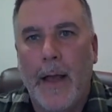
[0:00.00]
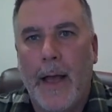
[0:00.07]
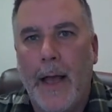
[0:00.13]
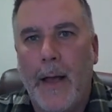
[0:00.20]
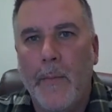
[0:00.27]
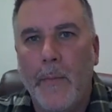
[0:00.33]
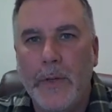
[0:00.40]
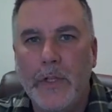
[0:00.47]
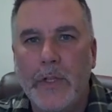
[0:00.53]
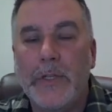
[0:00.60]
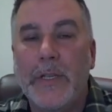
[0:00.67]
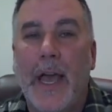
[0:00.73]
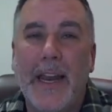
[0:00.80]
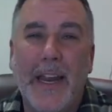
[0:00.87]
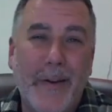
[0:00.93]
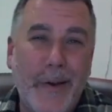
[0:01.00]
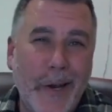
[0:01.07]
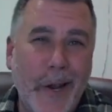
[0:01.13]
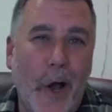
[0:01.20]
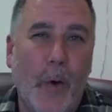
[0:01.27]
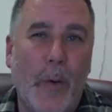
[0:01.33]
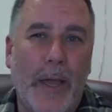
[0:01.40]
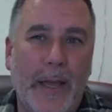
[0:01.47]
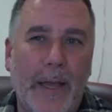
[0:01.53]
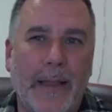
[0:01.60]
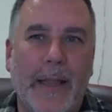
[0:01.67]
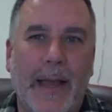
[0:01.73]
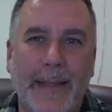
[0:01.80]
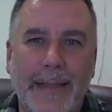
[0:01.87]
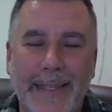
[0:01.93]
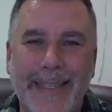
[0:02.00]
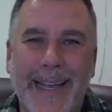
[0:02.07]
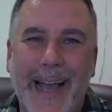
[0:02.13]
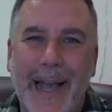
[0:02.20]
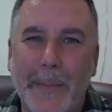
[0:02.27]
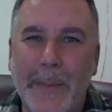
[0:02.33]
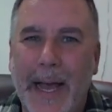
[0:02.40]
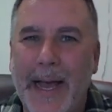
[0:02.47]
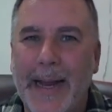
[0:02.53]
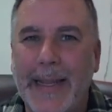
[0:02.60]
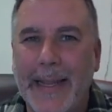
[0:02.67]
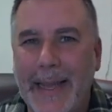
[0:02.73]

Um, but just kind of knowing like the timeline,